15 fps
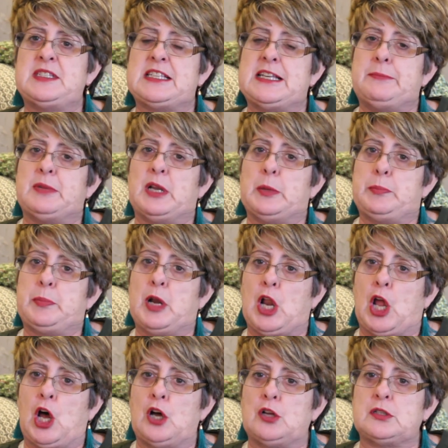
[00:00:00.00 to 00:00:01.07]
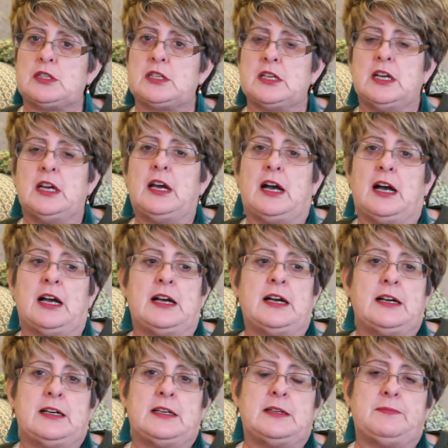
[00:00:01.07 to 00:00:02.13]
similar plot,
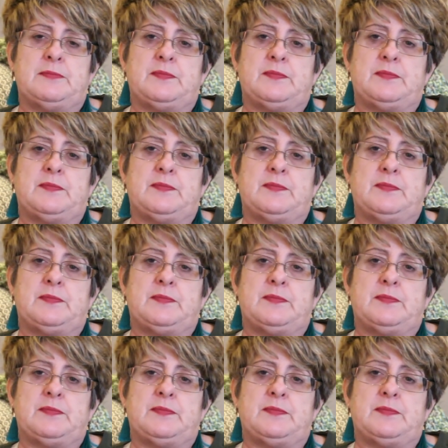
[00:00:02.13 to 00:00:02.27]
uh,